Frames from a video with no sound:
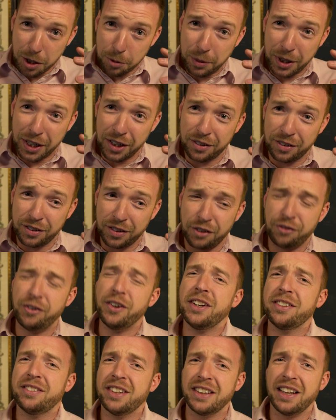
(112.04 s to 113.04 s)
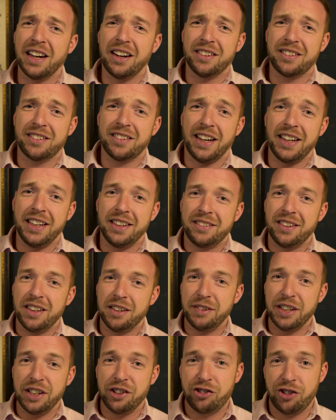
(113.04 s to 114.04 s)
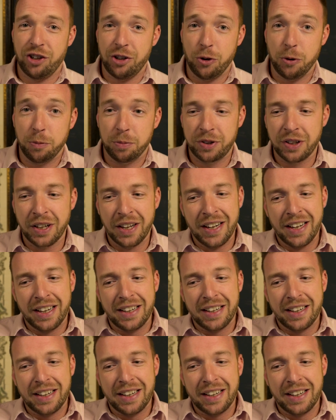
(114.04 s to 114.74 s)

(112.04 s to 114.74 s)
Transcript: Because the first thing that I'd say is that they're in tubes.